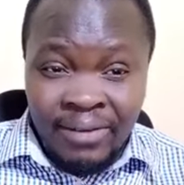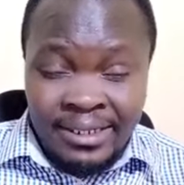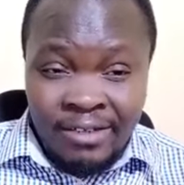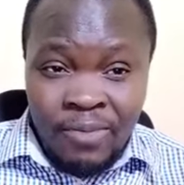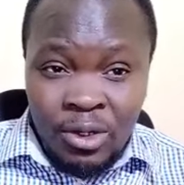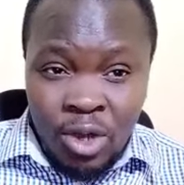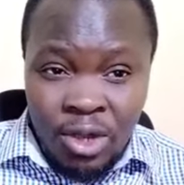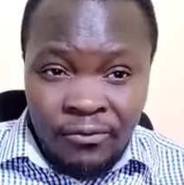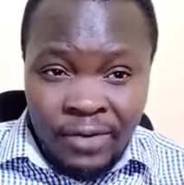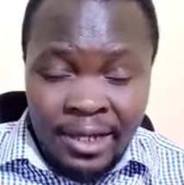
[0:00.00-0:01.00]
that have been
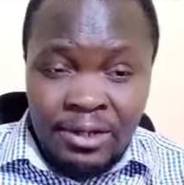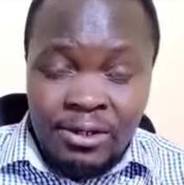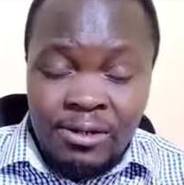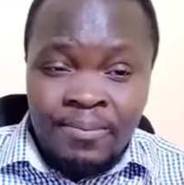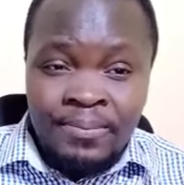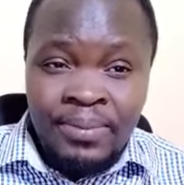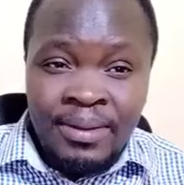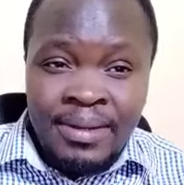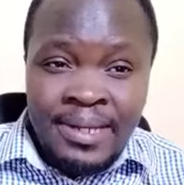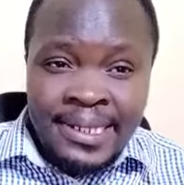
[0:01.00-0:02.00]
going viral
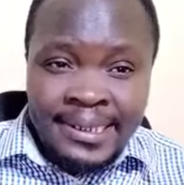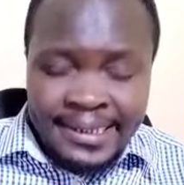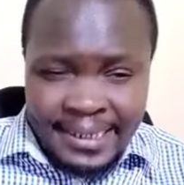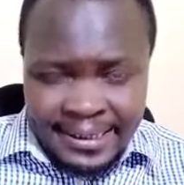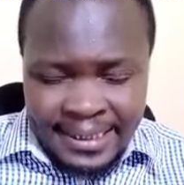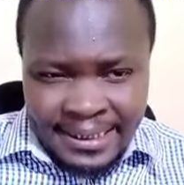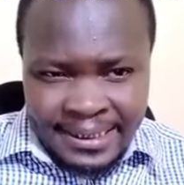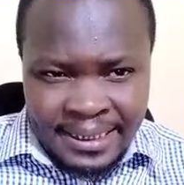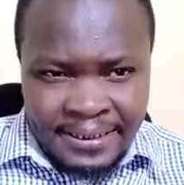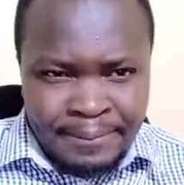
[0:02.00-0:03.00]
since
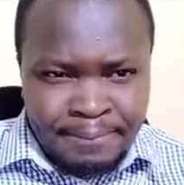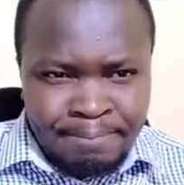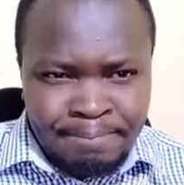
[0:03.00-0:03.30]
yesterday.